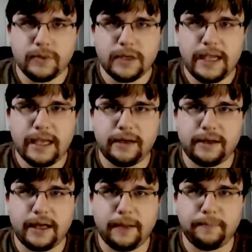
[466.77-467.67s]
And
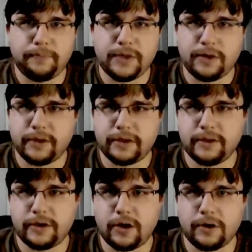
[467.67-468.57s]

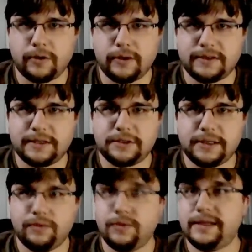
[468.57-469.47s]
the card will
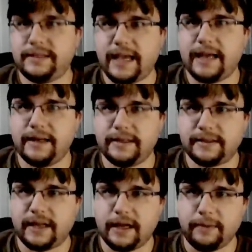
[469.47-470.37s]
essentially reset its
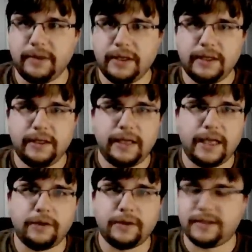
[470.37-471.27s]
time,
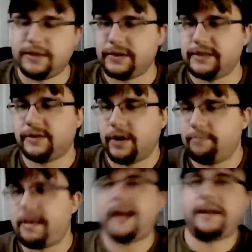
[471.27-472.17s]
and it'll essentially start
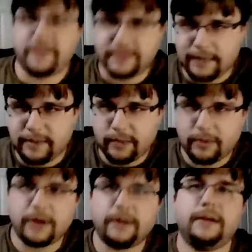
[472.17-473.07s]
back at the 10-minute
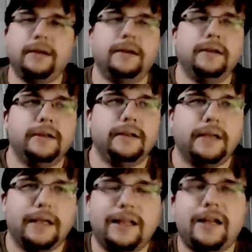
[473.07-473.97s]
mark.
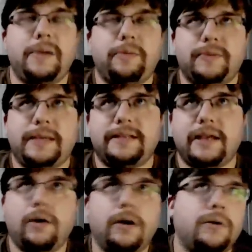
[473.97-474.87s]
And a lot of people may say,
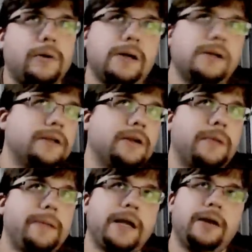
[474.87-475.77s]
oh, well,
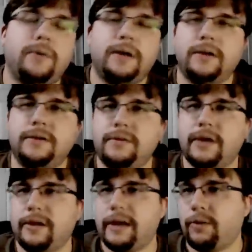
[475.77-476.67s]
maybe I don't want to undo
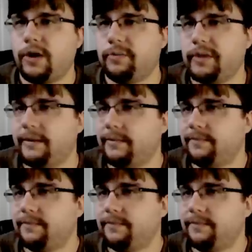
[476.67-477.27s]
all that work, but